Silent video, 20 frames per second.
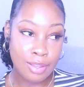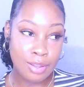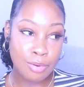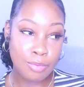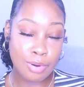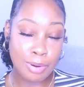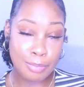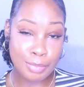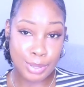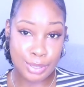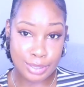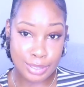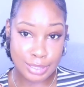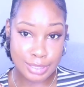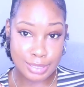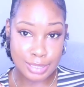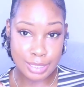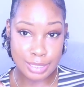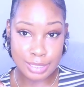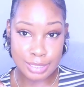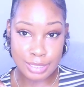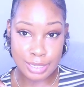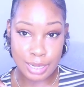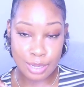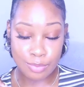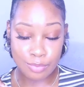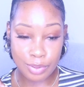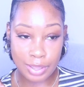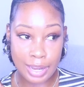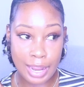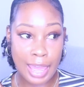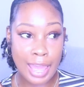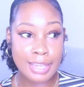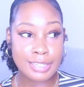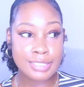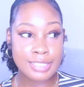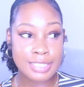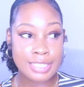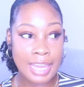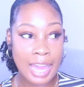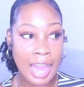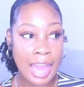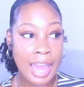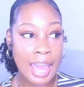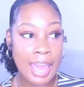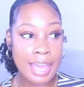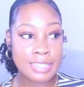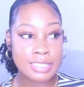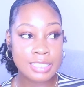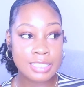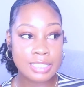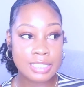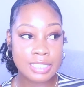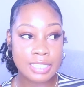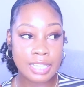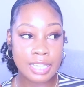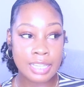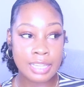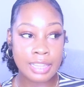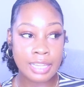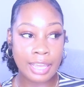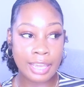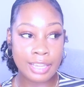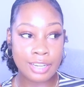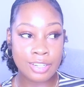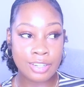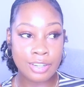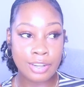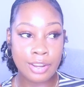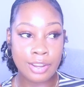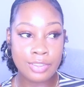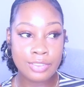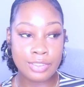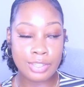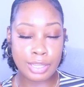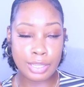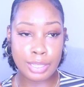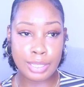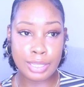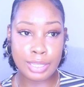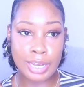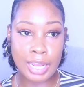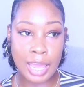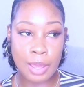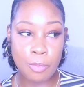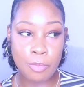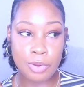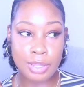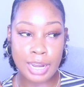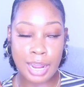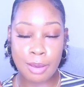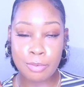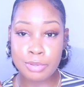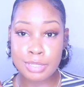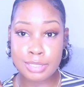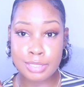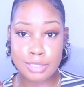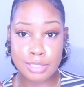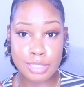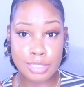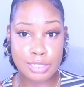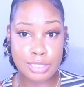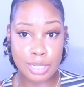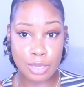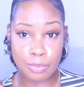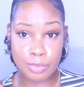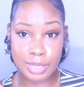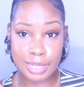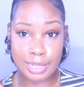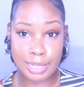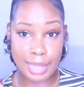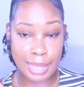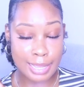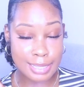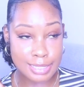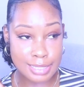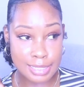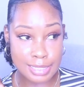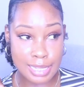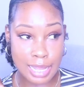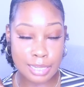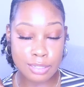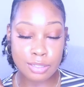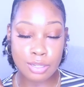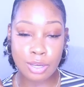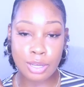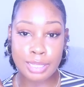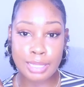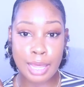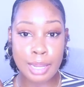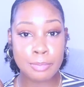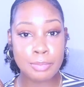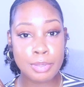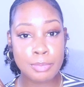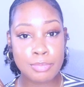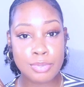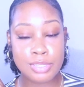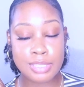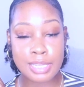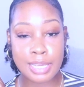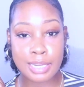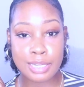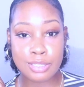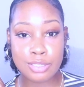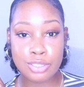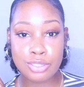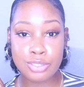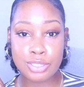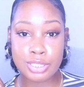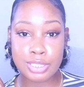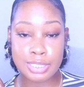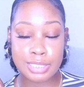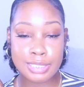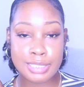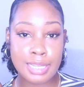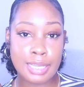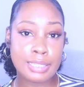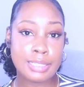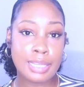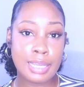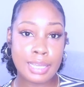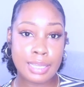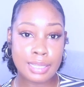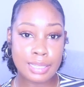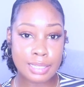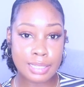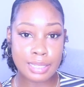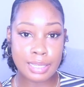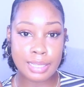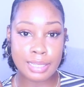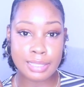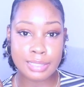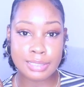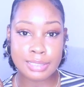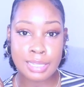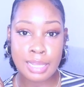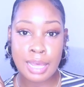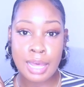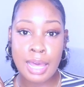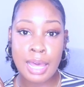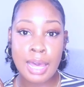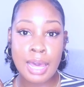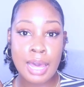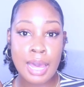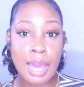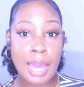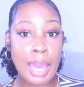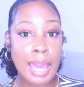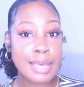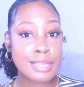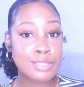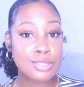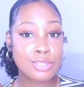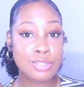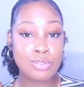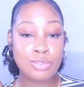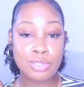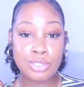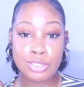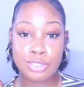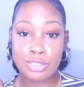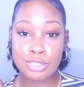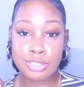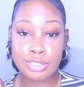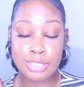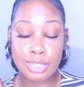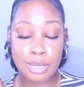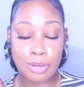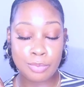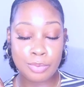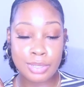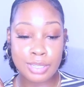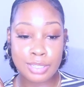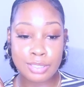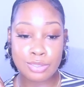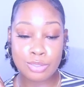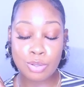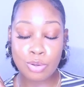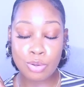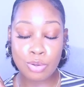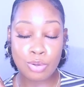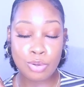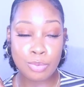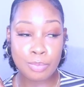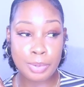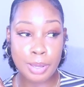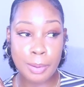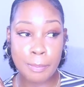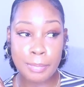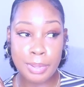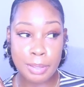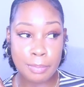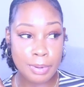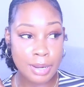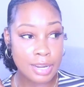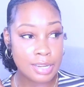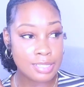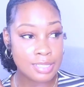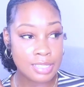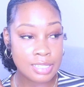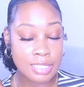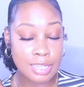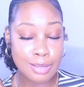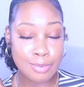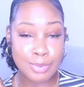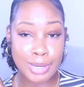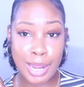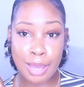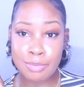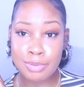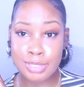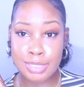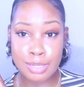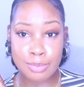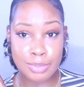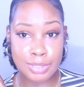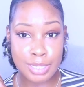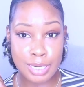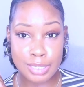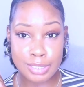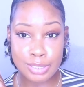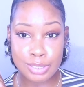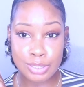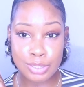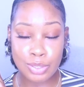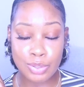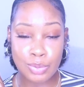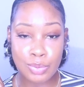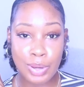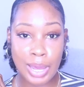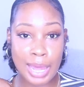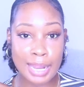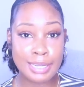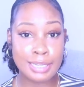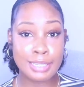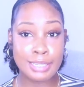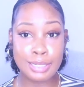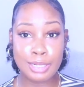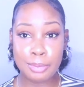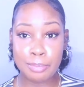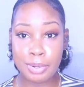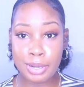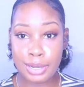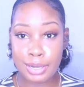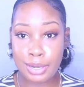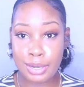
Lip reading: 1 month is good enough. And actually, I actually took it later than when I was done with classes. I know a lot of people say that you should take the Nclex as soon as you're done with school, but me personally, when I was done with nursing school, I needed a break,